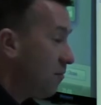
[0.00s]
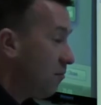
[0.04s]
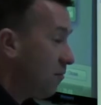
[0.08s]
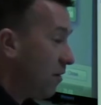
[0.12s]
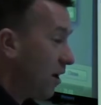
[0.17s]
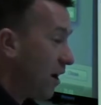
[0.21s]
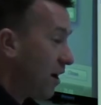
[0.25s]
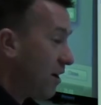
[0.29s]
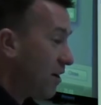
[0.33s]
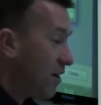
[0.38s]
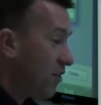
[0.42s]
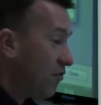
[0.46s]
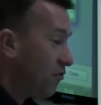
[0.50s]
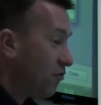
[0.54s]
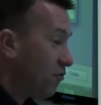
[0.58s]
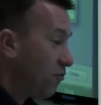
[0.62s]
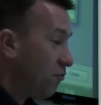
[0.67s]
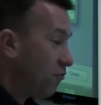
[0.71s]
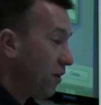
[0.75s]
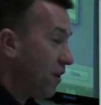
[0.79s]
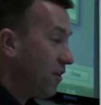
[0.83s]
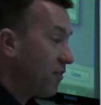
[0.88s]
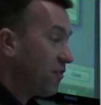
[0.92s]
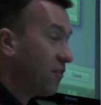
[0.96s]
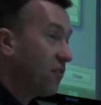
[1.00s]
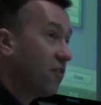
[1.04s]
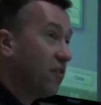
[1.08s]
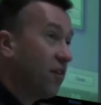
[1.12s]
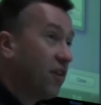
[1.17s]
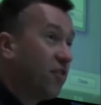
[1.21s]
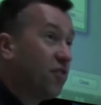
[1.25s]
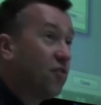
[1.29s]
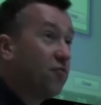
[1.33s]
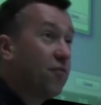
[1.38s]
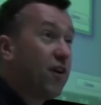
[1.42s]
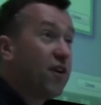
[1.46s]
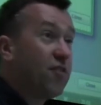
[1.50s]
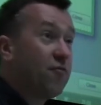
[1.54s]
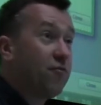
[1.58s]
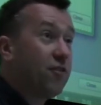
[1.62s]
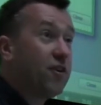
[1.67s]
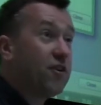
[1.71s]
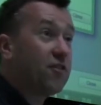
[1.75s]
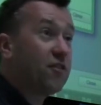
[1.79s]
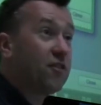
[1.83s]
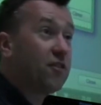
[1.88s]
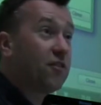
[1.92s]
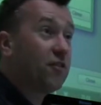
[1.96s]
my initial risk. It's a red
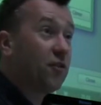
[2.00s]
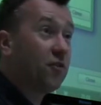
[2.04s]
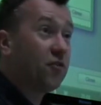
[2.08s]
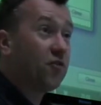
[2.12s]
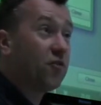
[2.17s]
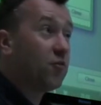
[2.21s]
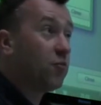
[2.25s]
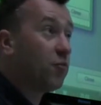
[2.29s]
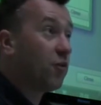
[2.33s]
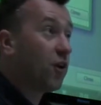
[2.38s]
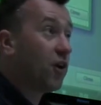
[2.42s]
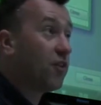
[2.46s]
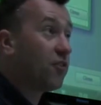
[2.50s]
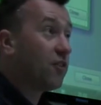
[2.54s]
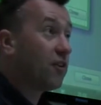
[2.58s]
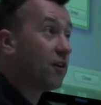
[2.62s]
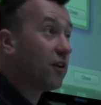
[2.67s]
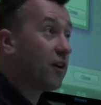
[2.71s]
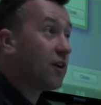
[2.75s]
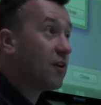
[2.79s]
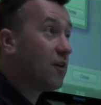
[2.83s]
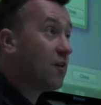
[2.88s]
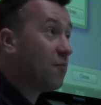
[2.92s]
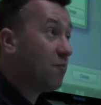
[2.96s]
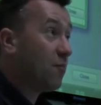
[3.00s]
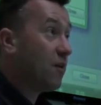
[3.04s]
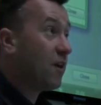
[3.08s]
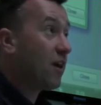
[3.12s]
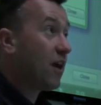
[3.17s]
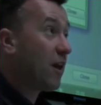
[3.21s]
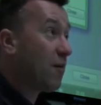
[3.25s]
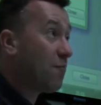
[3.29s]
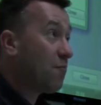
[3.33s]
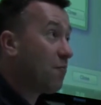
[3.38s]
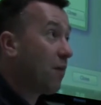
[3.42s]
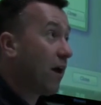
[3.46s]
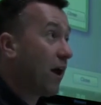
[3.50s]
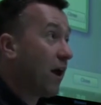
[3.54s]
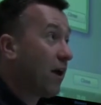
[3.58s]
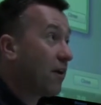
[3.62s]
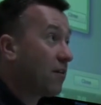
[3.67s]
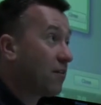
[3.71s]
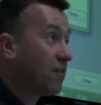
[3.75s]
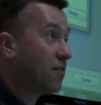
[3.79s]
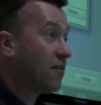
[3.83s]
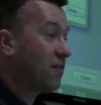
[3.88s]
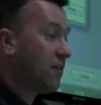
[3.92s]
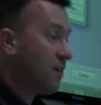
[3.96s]
risk, not surprisingly, big
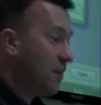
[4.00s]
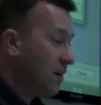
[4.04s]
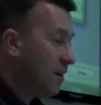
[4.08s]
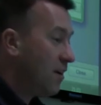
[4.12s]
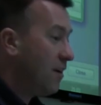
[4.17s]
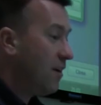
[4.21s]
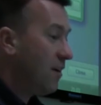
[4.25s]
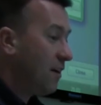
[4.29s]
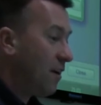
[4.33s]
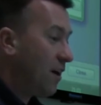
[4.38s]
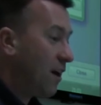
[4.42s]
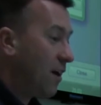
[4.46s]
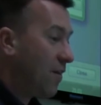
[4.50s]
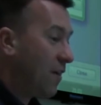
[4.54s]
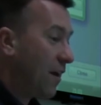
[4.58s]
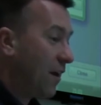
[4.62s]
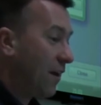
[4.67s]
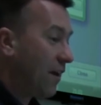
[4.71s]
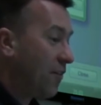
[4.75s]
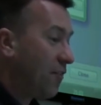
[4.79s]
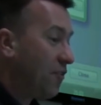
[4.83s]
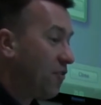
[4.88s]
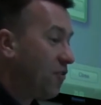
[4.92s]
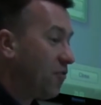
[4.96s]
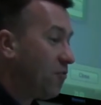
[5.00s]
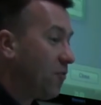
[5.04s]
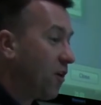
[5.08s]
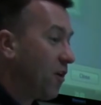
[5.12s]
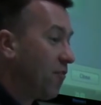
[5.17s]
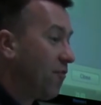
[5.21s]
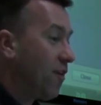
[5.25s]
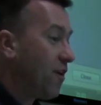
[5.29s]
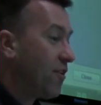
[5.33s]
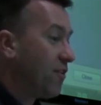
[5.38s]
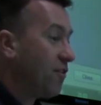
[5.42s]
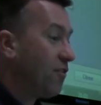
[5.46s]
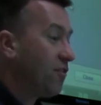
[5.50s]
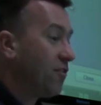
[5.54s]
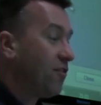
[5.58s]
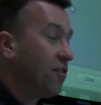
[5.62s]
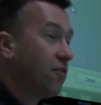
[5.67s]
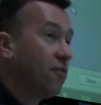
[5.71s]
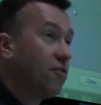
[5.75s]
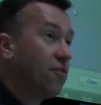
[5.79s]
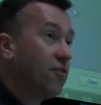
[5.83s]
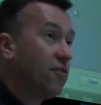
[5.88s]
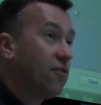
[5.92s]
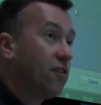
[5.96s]
impacts, and that goes into my register
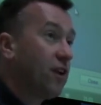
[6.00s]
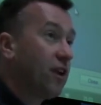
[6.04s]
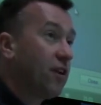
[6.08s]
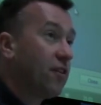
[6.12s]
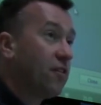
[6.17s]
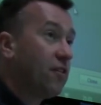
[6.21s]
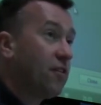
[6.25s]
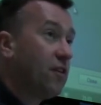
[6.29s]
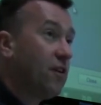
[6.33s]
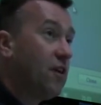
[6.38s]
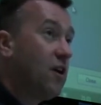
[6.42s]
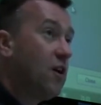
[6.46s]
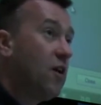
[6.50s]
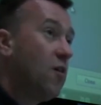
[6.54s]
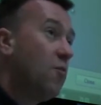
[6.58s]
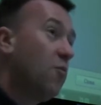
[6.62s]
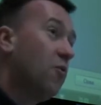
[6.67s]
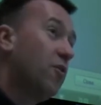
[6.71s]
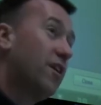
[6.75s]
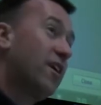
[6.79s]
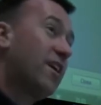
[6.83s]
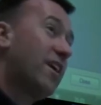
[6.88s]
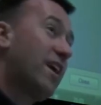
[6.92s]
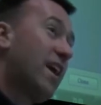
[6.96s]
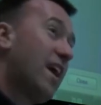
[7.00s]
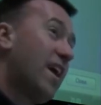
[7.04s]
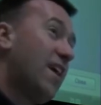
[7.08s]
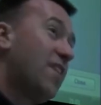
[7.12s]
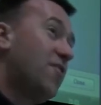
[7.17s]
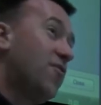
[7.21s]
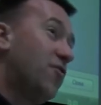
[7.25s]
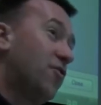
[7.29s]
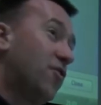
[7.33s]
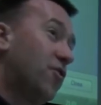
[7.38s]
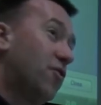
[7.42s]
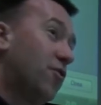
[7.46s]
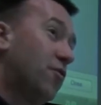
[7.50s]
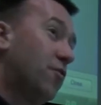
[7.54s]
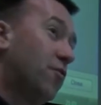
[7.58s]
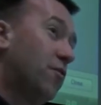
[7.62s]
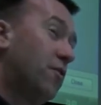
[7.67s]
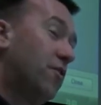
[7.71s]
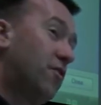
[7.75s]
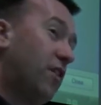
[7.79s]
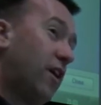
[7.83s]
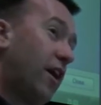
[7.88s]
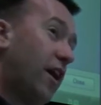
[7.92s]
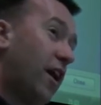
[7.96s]
as assessed. What I can do
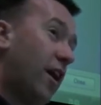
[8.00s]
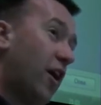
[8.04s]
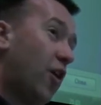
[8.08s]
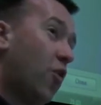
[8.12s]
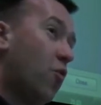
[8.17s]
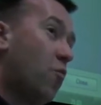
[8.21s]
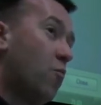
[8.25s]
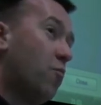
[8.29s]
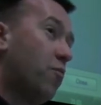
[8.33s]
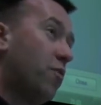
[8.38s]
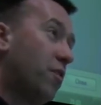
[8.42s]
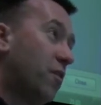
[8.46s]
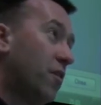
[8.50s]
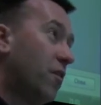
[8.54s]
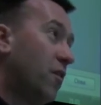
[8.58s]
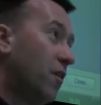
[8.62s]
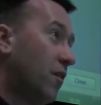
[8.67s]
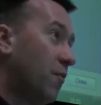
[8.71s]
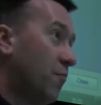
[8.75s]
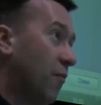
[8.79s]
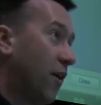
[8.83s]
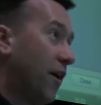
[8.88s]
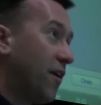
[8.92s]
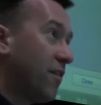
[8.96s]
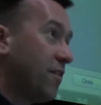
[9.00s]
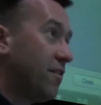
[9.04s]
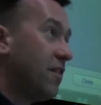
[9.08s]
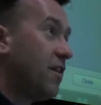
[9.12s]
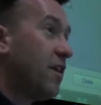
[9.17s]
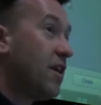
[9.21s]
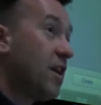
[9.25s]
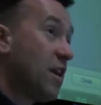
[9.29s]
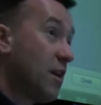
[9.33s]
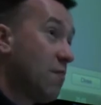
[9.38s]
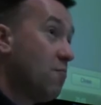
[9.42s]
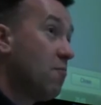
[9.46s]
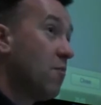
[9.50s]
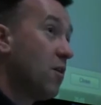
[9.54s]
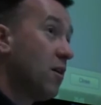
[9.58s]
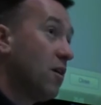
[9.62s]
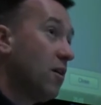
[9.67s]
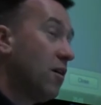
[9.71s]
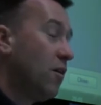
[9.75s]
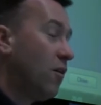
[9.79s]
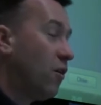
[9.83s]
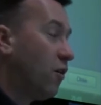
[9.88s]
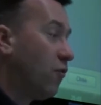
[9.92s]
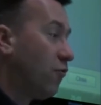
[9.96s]
is to help my team
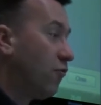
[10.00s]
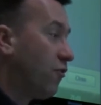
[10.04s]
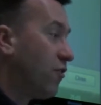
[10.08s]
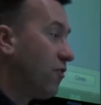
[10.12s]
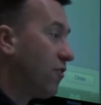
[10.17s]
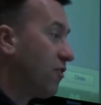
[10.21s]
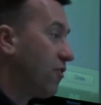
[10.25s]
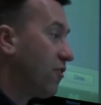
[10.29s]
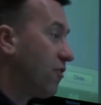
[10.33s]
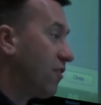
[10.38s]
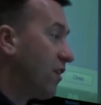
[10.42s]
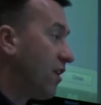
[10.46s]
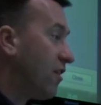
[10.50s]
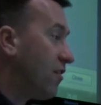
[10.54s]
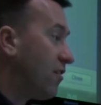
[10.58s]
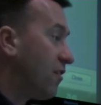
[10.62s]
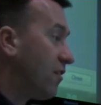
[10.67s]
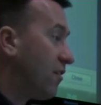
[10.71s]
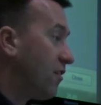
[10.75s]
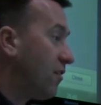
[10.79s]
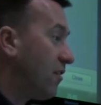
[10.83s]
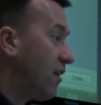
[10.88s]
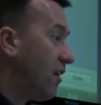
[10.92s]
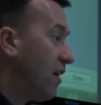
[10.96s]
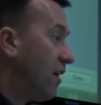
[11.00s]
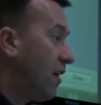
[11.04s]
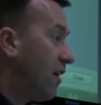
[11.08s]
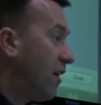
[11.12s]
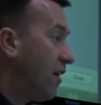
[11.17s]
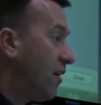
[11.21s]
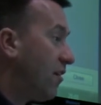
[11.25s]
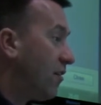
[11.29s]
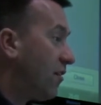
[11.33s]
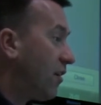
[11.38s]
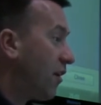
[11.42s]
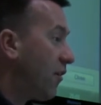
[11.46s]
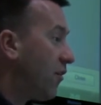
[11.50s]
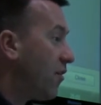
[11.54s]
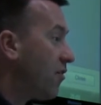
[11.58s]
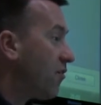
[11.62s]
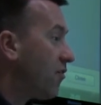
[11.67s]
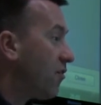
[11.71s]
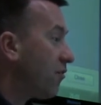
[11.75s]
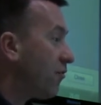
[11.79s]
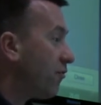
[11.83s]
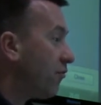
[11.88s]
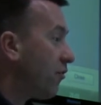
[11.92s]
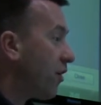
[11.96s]
of risk assessors is go
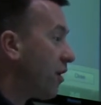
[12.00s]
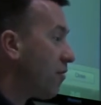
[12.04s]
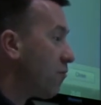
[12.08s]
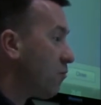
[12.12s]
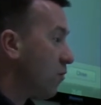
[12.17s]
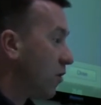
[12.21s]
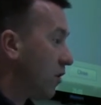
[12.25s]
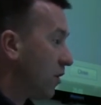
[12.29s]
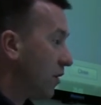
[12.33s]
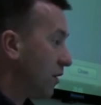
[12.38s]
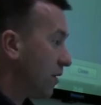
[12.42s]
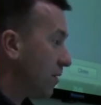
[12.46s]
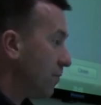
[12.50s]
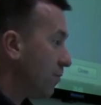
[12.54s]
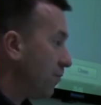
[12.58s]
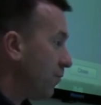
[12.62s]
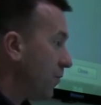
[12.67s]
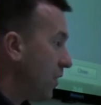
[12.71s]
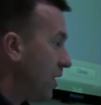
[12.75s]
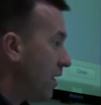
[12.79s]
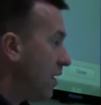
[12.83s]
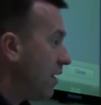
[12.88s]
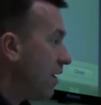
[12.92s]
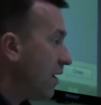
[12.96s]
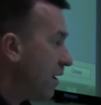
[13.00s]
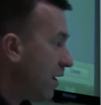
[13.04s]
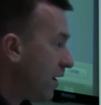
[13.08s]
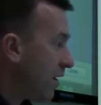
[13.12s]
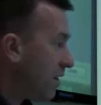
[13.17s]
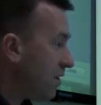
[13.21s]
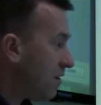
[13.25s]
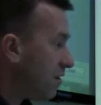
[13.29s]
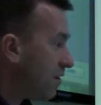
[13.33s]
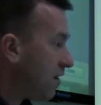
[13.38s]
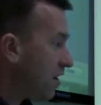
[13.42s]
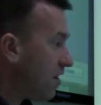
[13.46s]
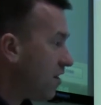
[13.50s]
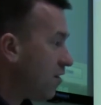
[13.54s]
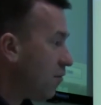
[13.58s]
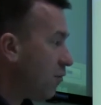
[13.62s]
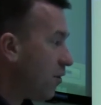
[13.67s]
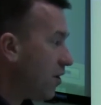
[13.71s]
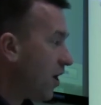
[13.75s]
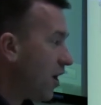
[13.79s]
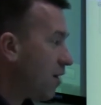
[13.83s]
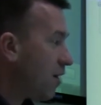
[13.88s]
into the framework and say that when